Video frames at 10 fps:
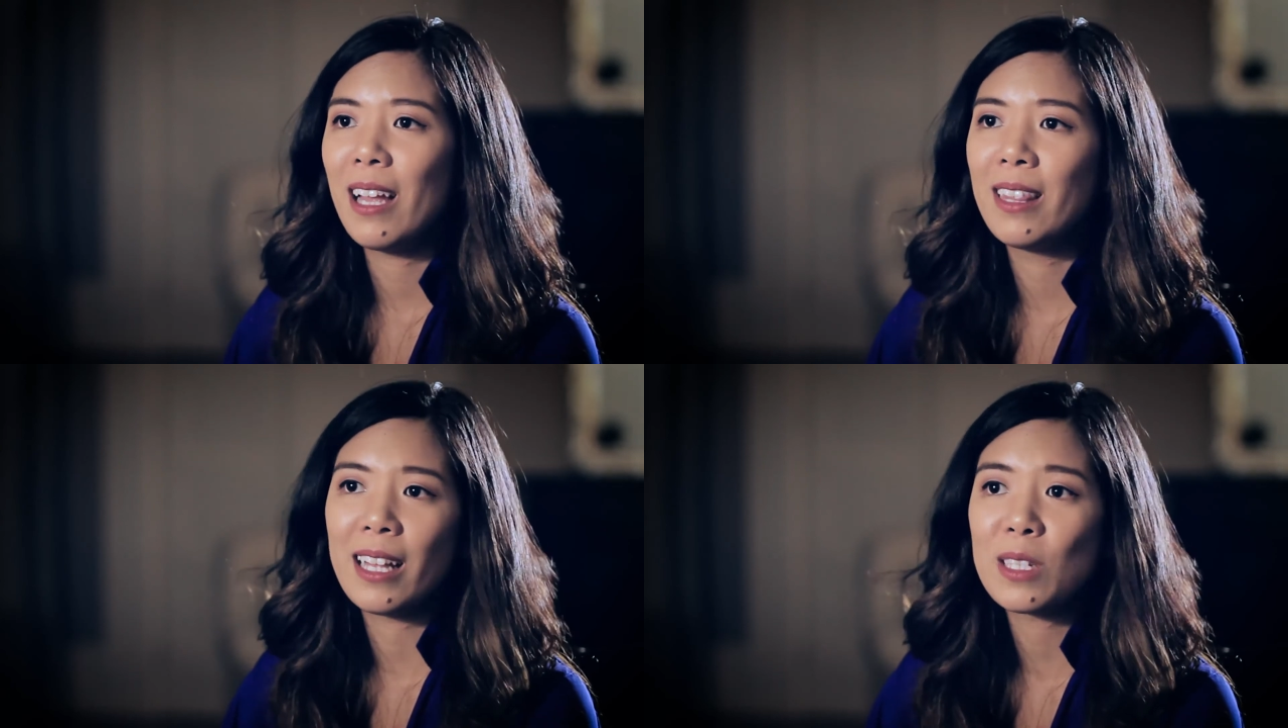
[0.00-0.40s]

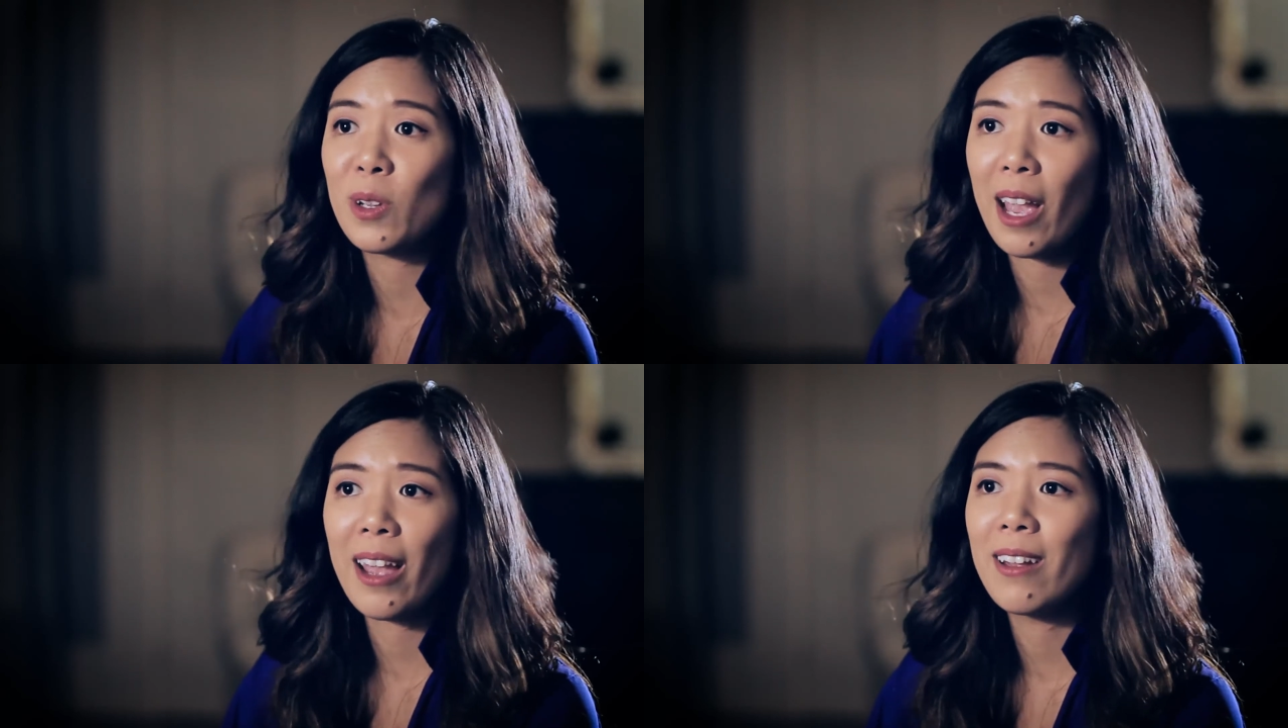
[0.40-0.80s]
and that's
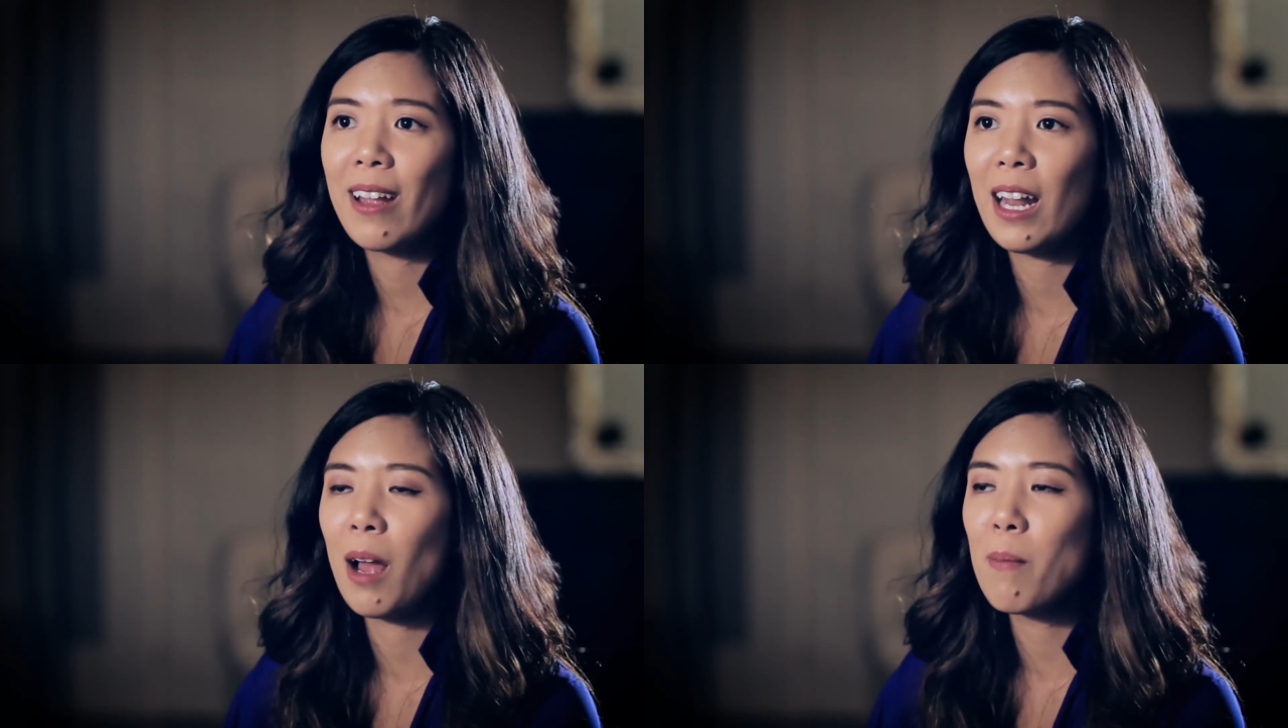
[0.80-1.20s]

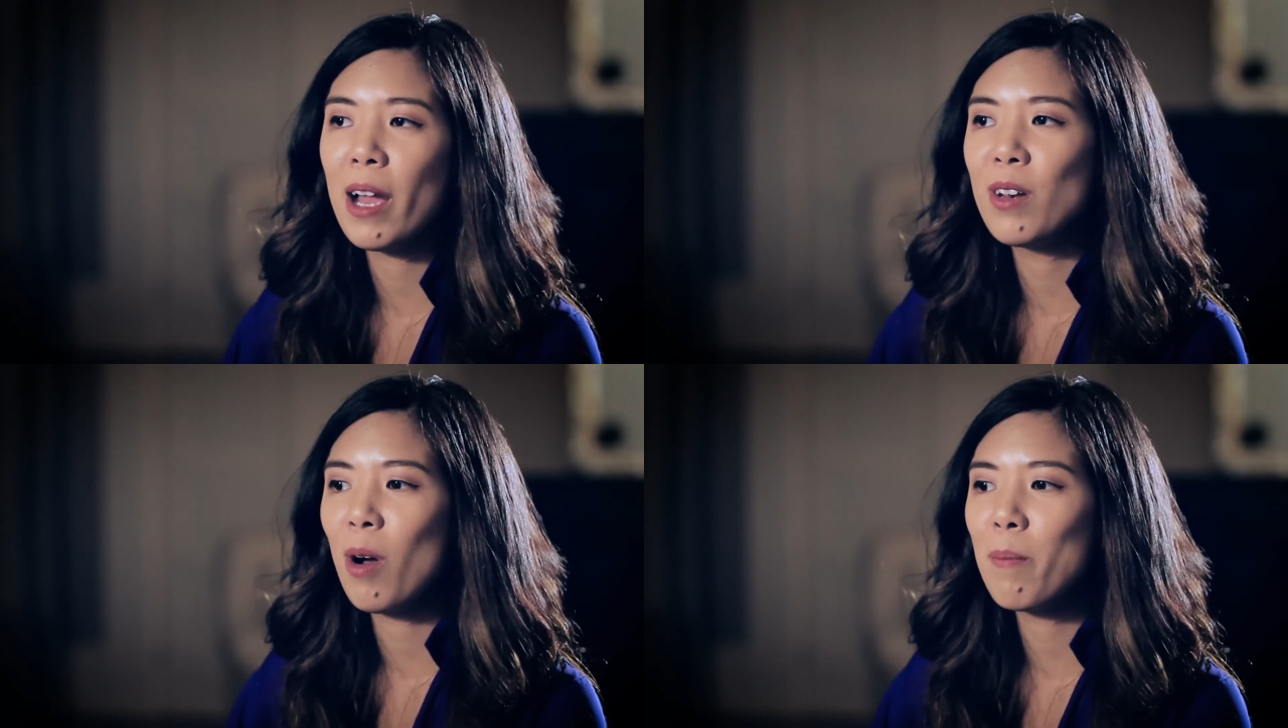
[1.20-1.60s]
okay. And I
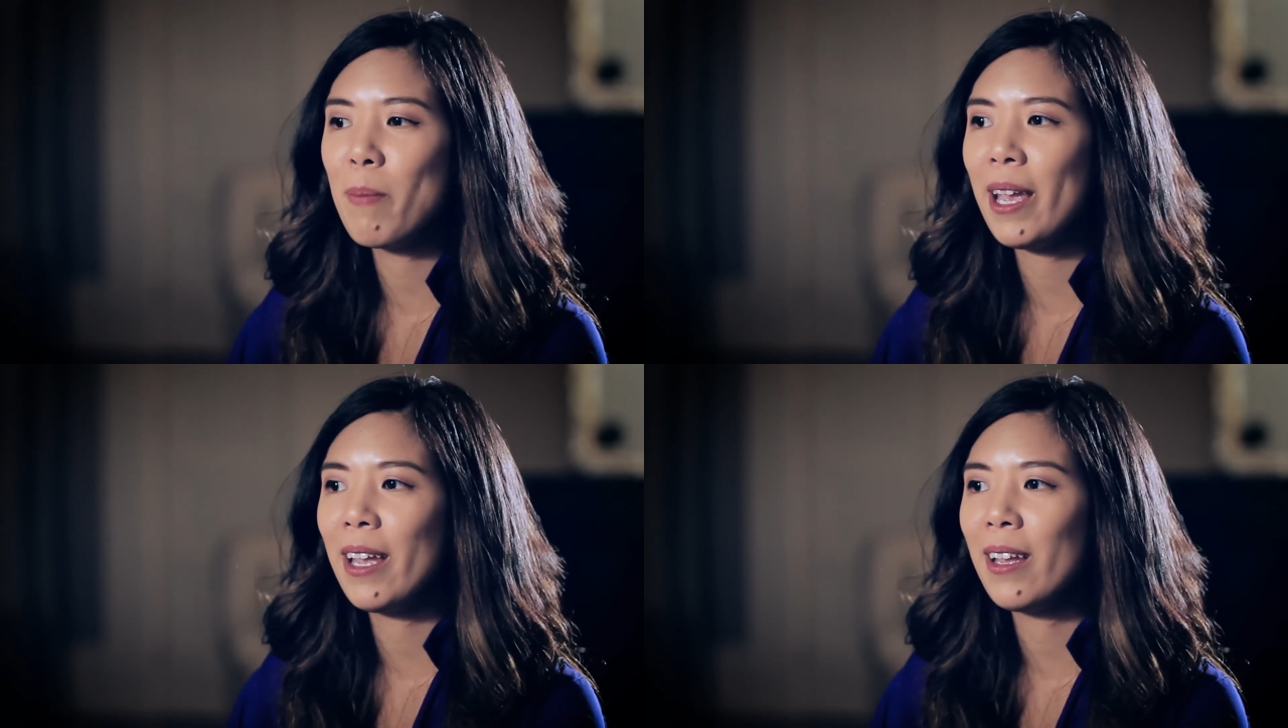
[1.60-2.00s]
might
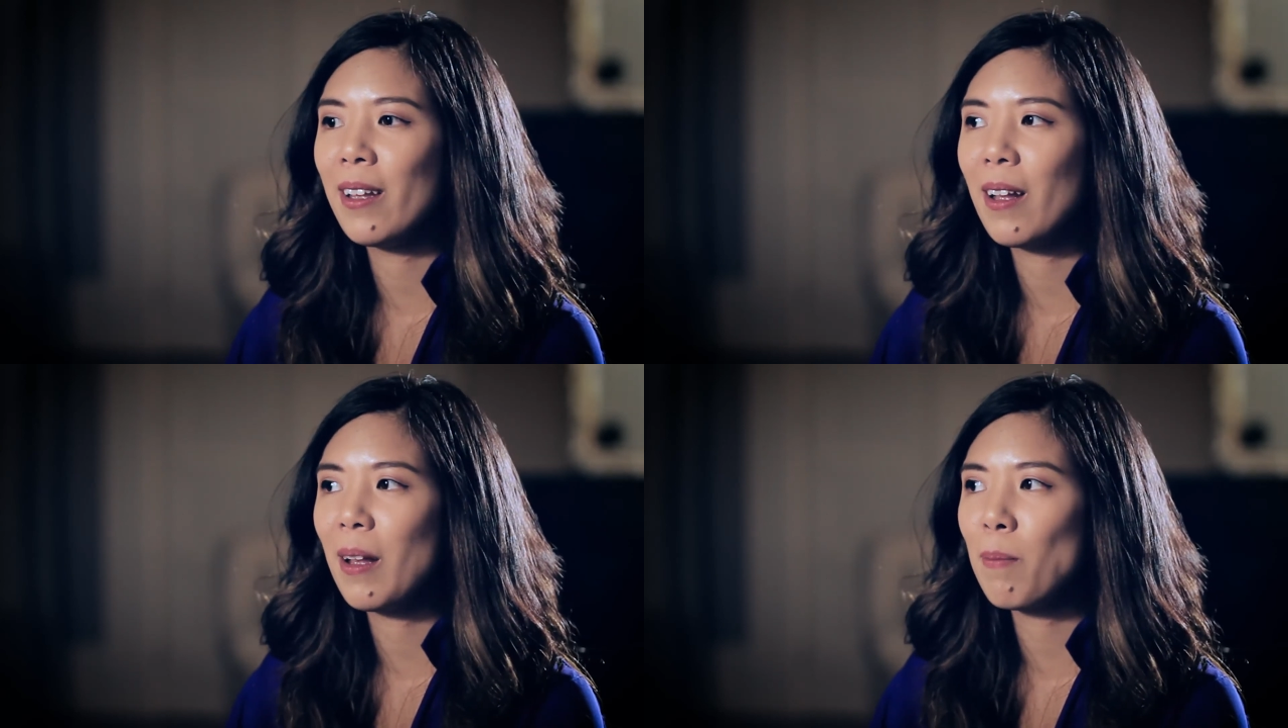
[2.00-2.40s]
not
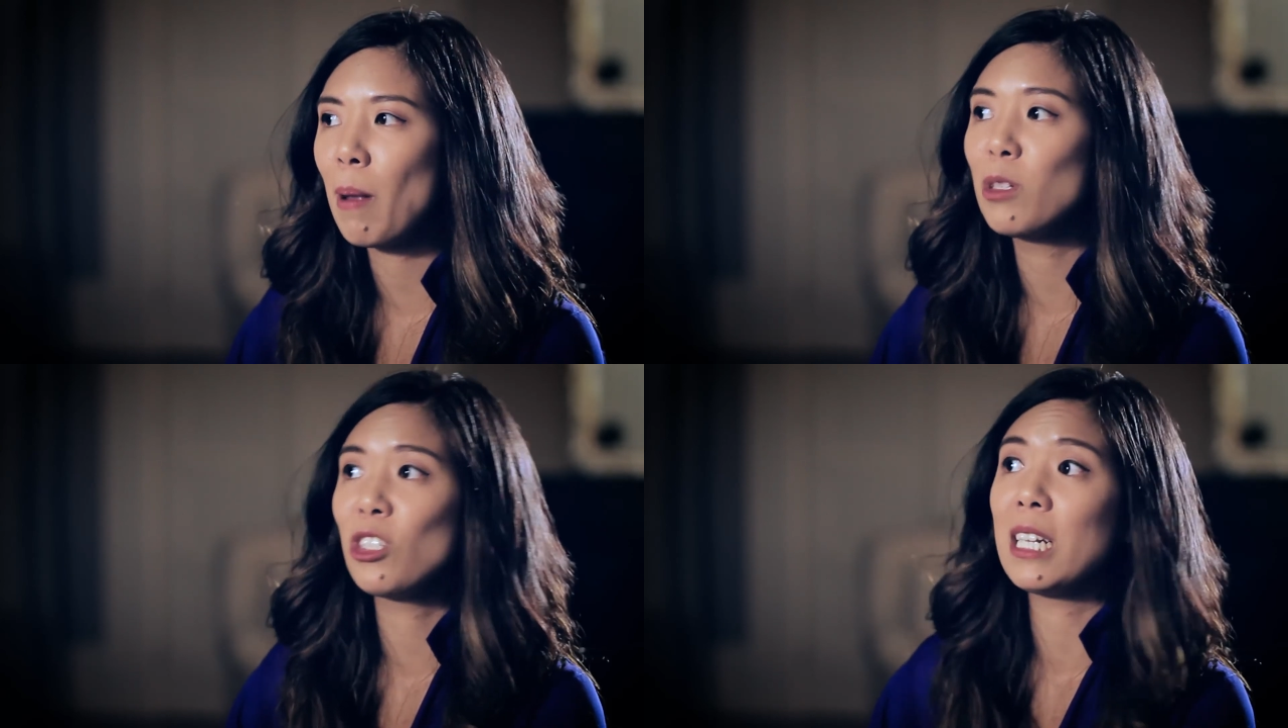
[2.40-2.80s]
be
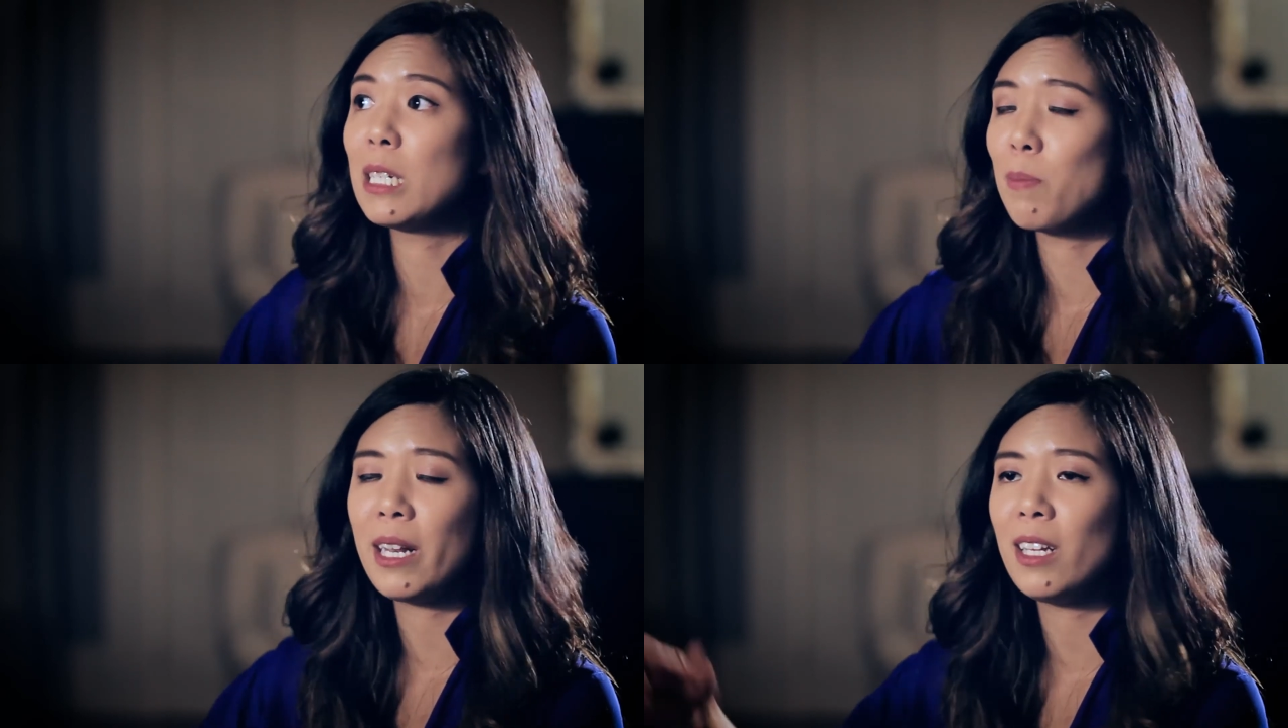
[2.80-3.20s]
published in
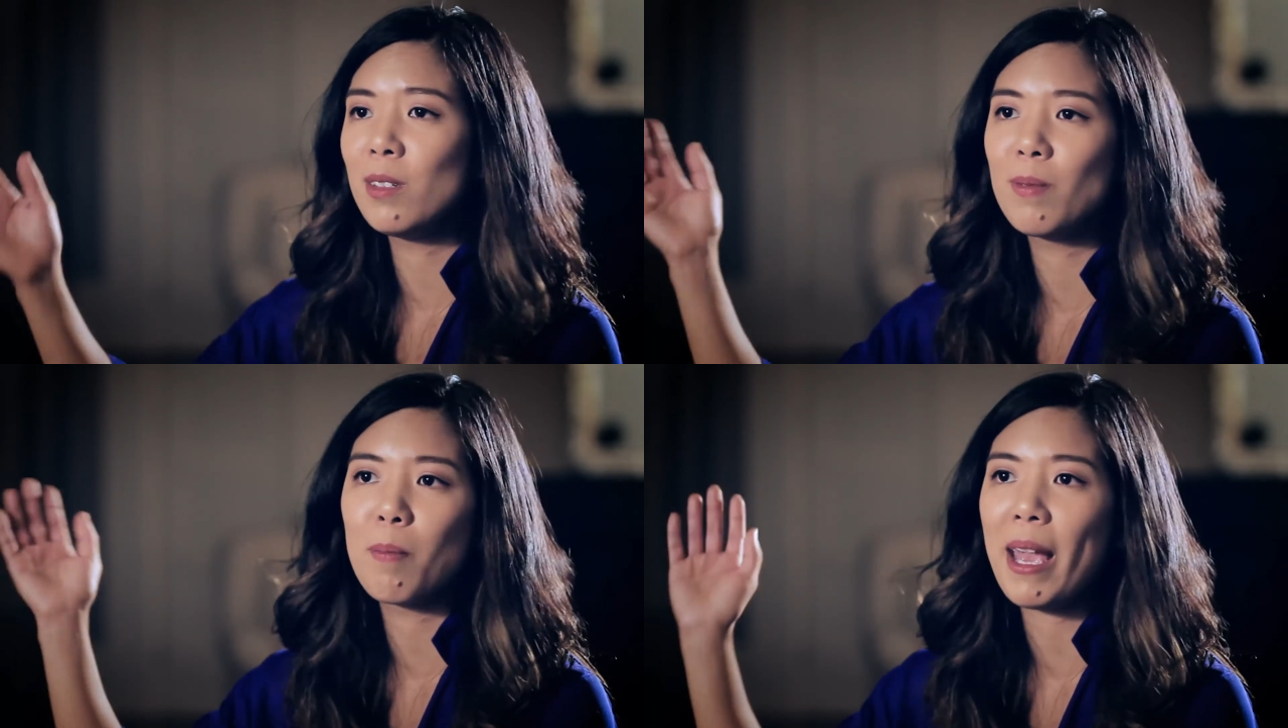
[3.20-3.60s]
as
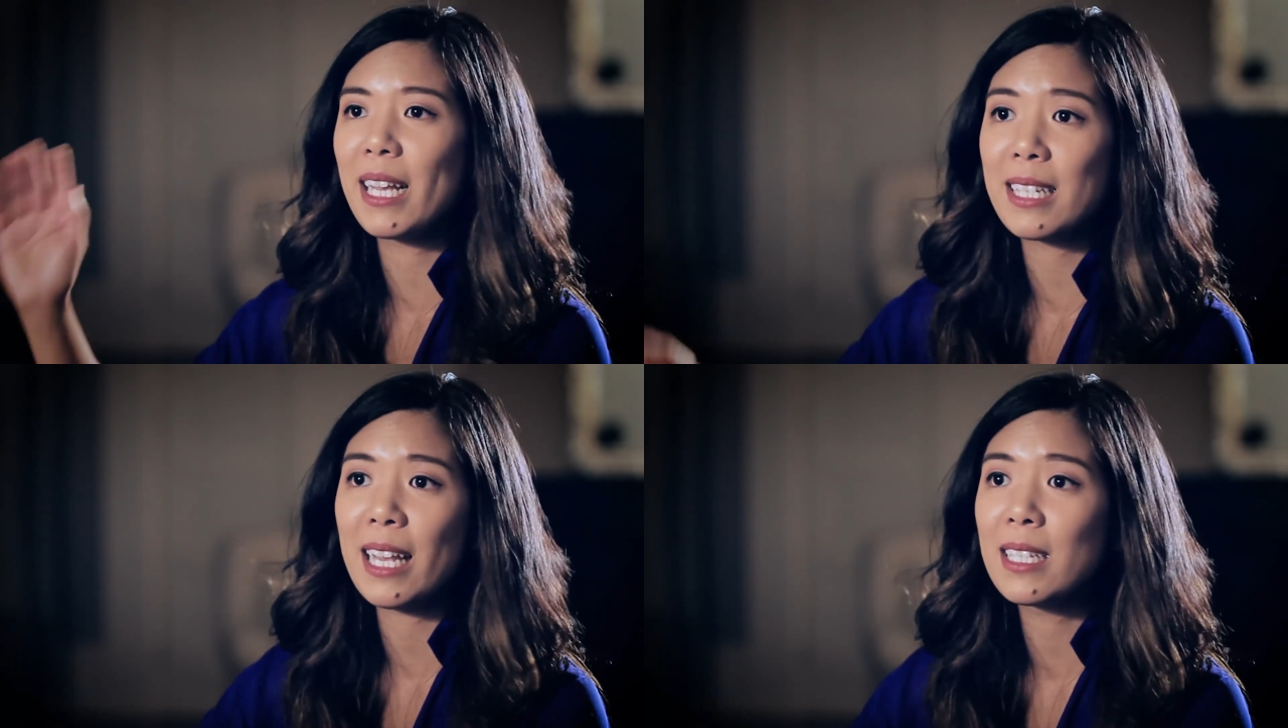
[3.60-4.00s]
many
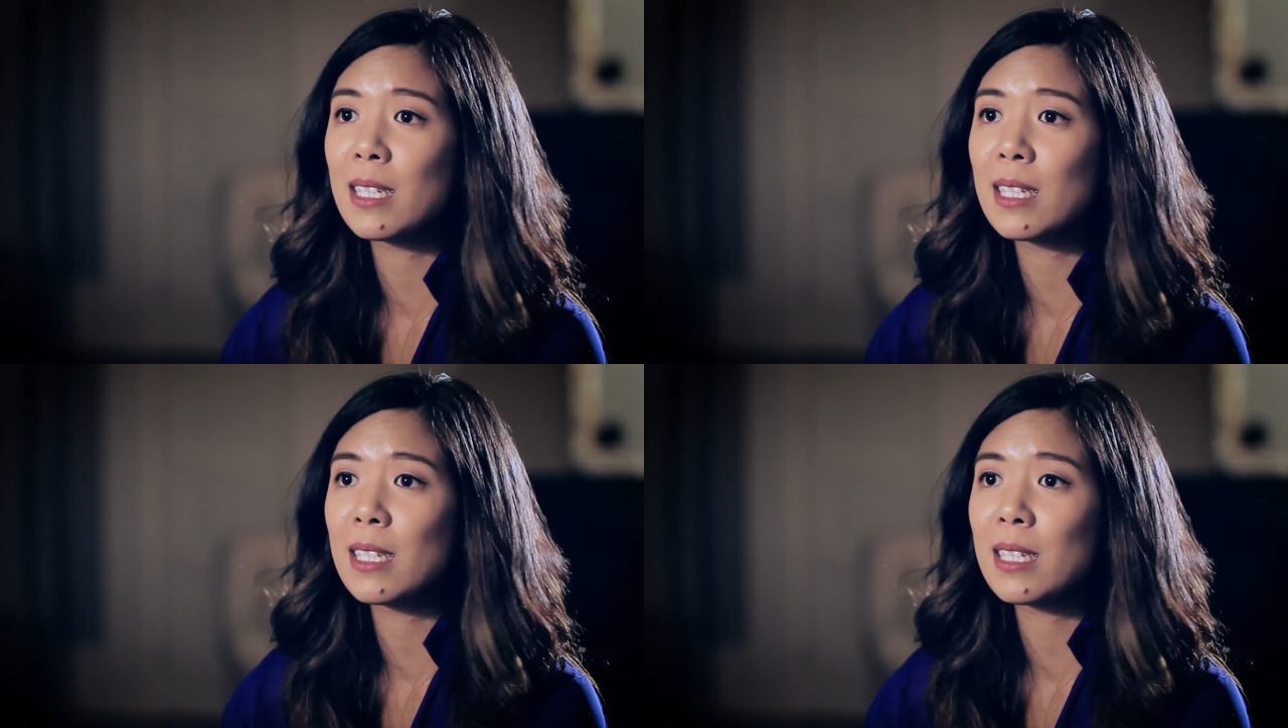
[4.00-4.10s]
magazines as